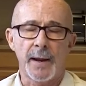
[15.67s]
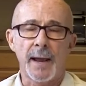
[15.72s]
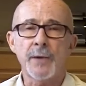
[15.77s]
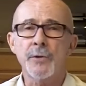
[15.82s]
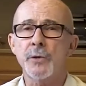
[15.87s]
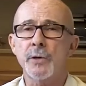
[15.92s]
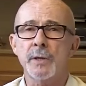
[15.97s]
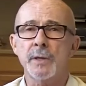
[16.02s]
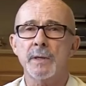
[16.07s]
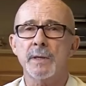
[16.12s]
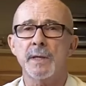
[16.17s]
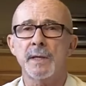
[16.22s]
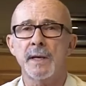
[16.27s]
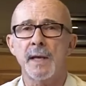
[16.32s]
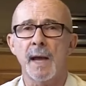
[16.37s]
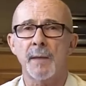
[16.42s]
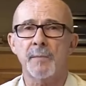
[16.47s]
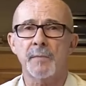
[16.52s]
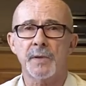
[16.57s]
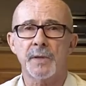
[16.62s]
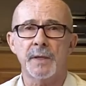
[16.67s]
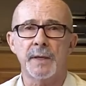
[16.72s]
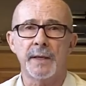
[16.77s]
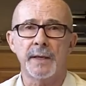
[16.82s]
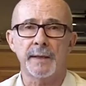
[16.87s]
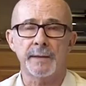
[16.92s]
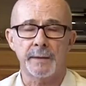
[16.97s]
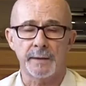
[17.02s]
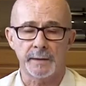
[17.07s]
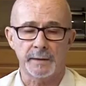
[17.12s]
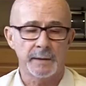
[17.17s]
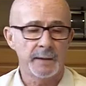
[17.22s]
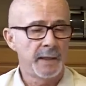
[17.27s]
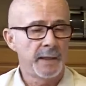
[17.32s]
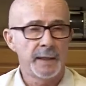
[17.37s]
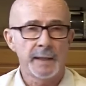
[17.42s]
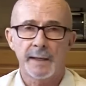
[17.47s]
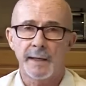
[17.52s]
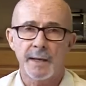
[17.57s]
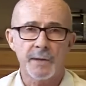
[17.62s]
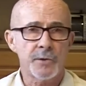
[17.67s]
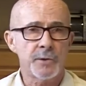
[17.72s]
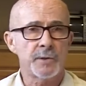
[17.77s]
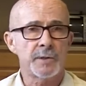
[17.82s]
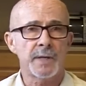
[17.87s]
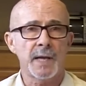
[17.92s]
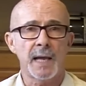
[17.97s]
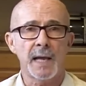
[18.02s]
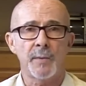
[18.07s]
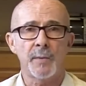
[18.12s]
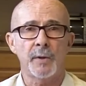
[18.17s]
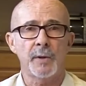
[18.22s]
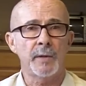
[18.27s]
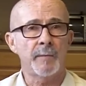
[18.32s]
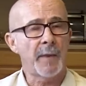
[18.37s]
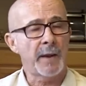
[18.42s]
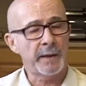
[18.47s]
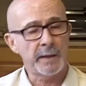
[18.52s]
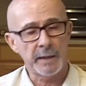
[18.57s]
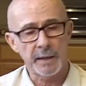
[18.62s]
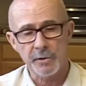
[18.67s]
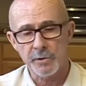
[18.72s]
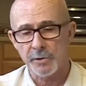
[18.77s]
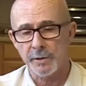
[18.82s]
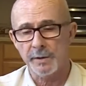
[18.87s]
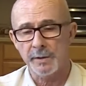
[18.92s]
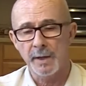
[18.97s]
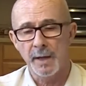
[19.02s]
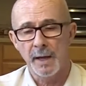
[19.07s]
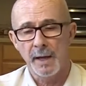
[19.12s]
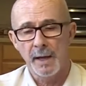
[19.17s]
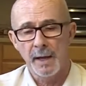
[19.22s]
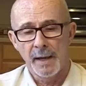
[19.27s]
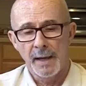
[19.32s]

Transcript: As you can see, I'm sitting at the kitchen table in my kitchen,